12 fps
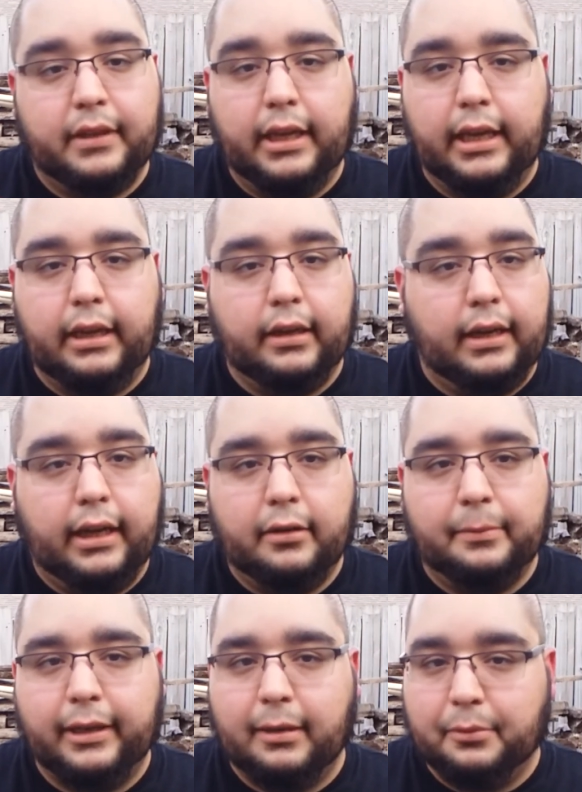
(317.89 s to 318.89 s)
hey, I
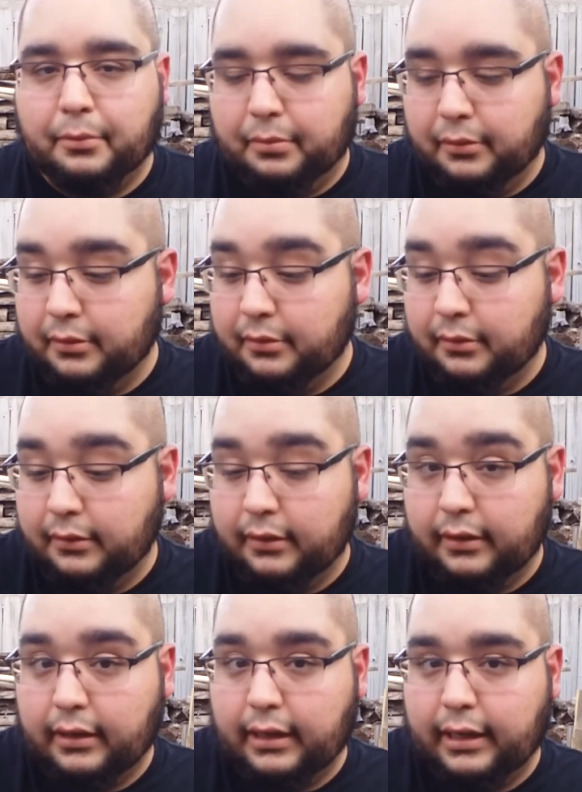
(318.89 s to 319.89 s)

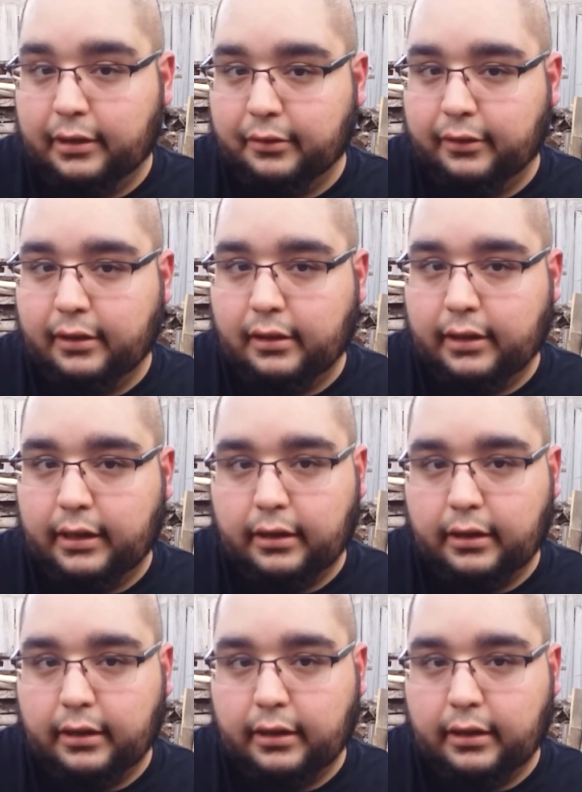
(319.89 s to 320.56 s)
don't sell it,